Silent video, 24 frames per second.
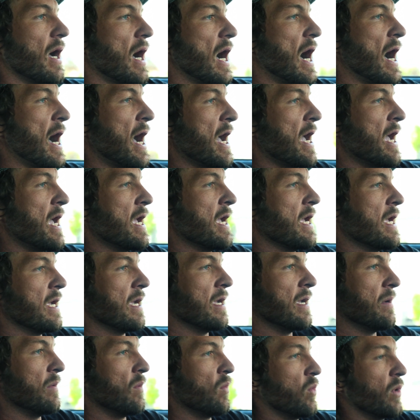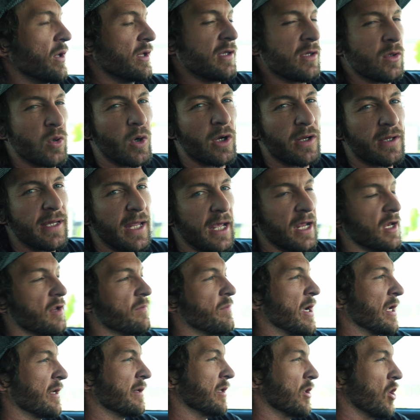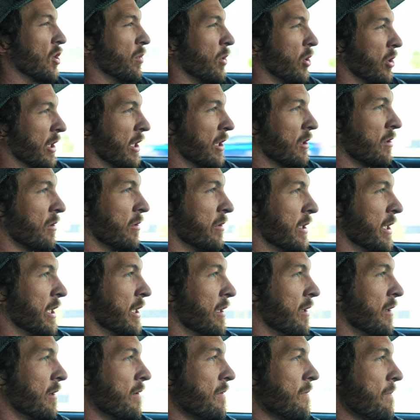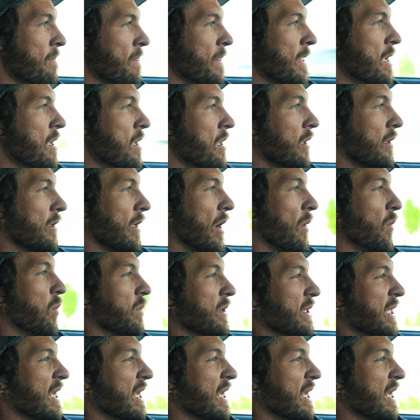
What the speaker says: I was towards the end of my snowboarding career, so I